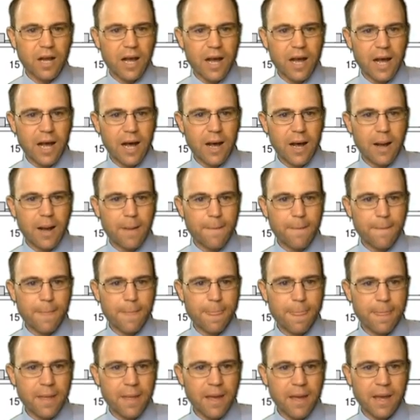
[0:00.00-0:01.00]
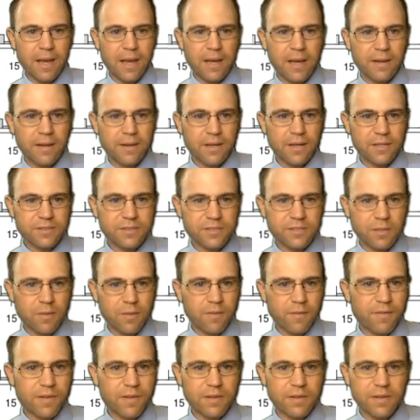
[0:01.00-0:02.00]
and some
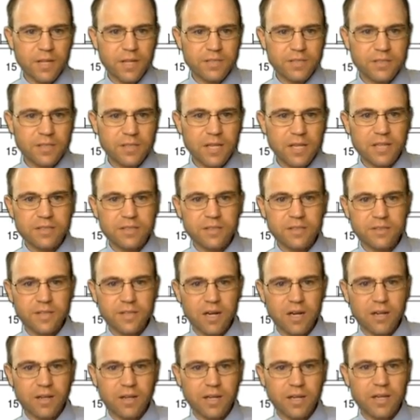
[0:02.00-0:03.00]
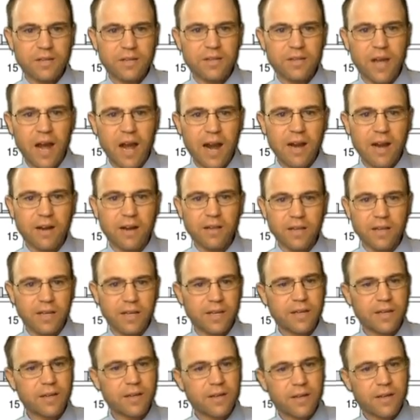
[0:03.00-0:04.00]
of it doesn't necessarily
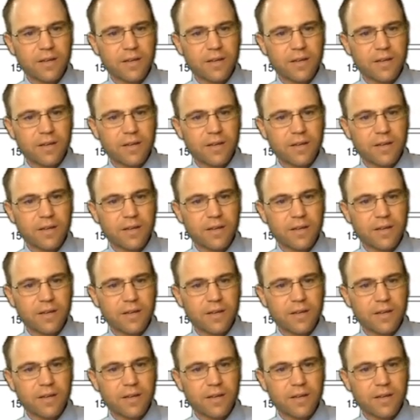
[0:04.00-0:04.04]
entirely,